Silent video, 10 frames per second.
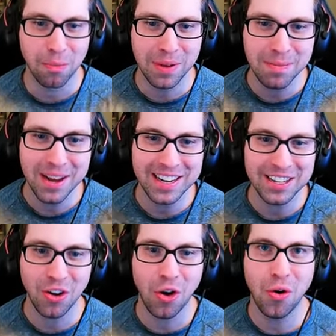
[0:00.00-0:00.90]
This Maybe I
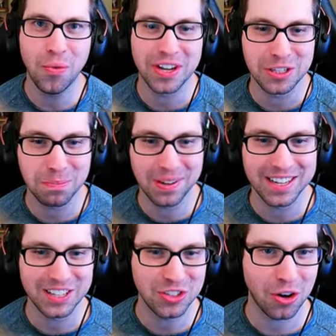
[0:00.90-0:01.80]
need to always border.
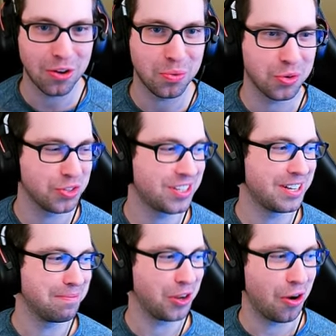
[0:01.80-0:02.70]
play Star sure Wars
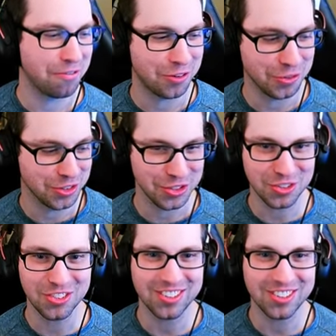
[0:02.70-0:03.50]
themed golf courses.